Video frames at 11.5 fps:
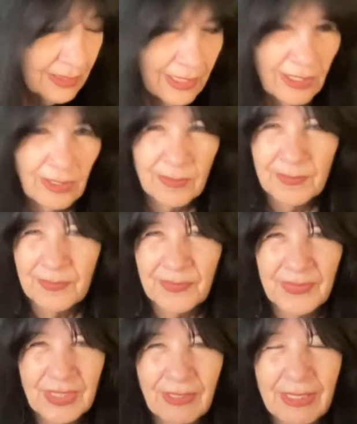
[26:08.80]
our
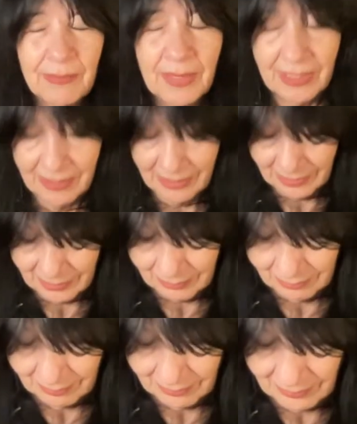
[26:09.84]
grandparents,
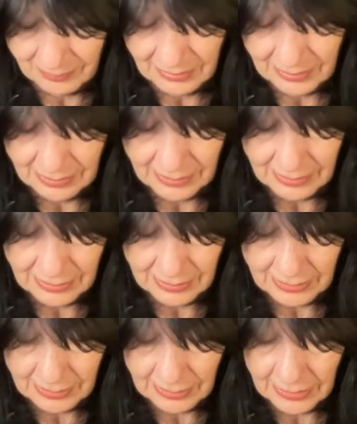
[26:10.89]

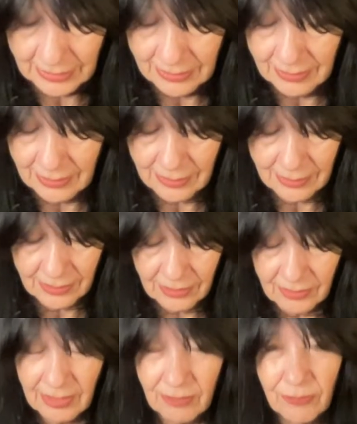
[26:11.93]
and so
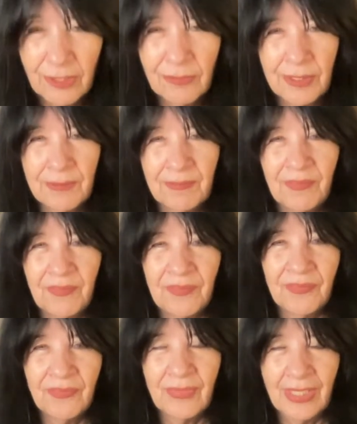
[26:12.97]
that we would
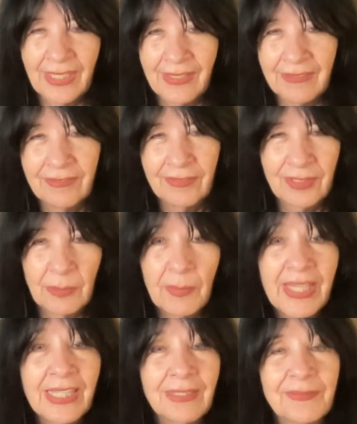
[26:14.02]
have the
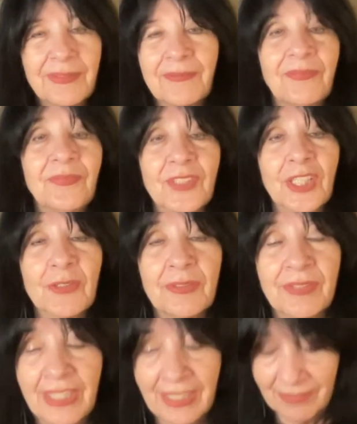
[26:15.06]
map. We
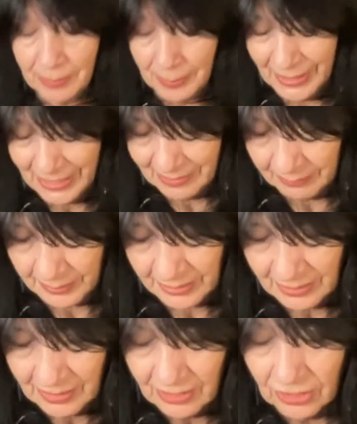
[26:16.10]
would have a map
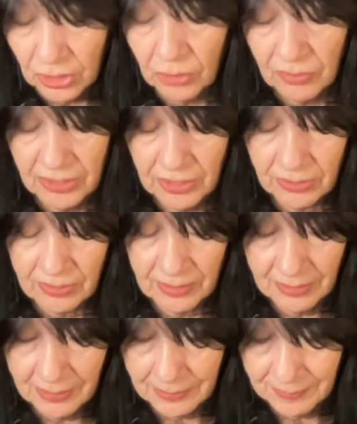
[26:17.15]
to return
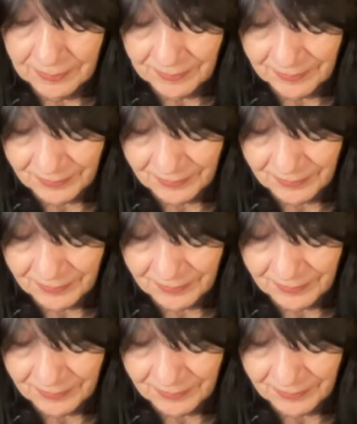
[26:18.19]
home.